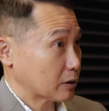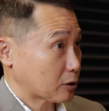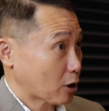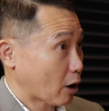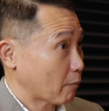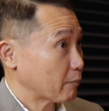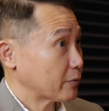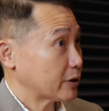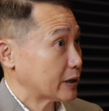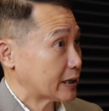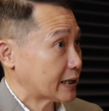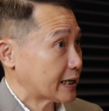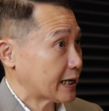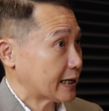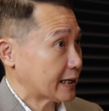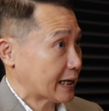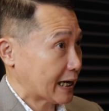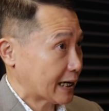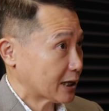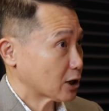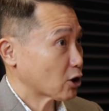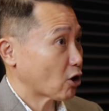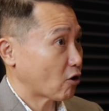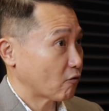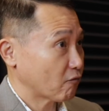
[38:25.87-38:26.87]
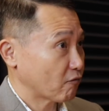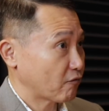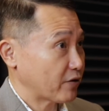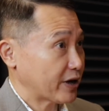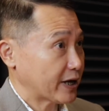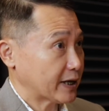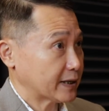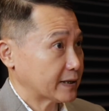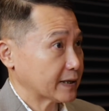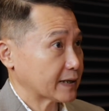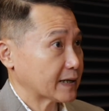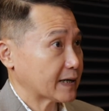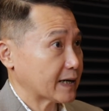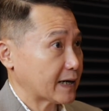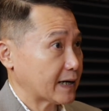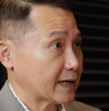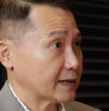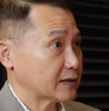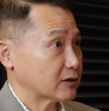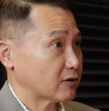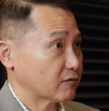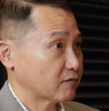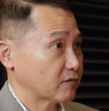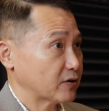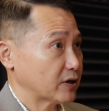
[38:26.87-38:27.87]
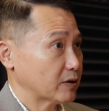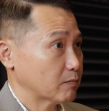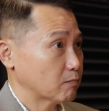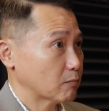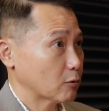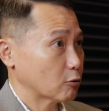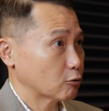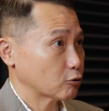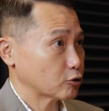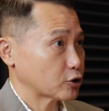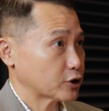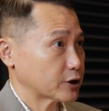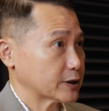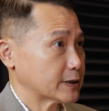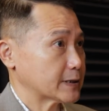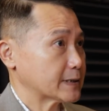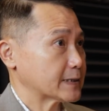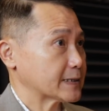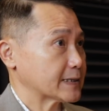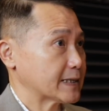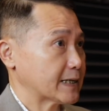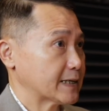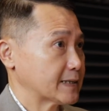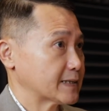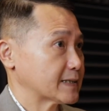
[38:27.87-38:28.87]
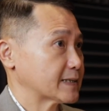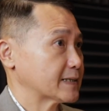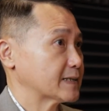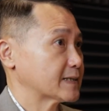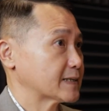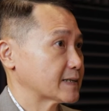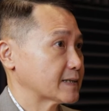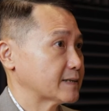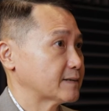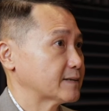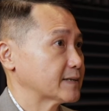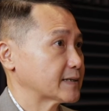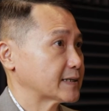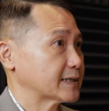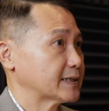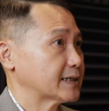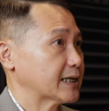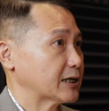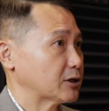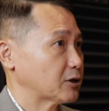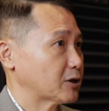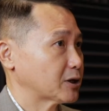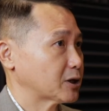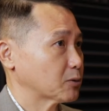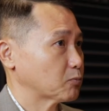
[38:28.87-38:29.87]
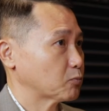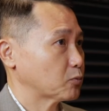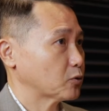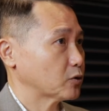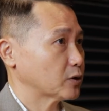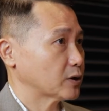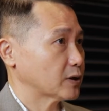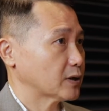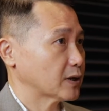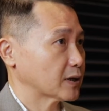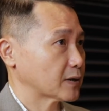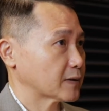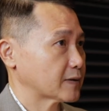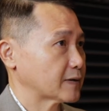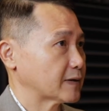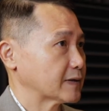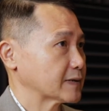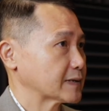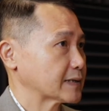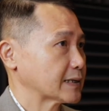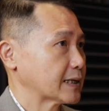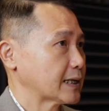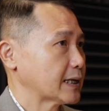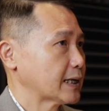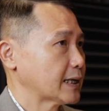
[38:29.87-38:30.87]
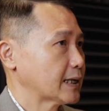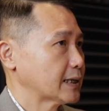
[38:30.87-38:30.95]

communicate and convey the kind of emotions and sincerity that you want to put across.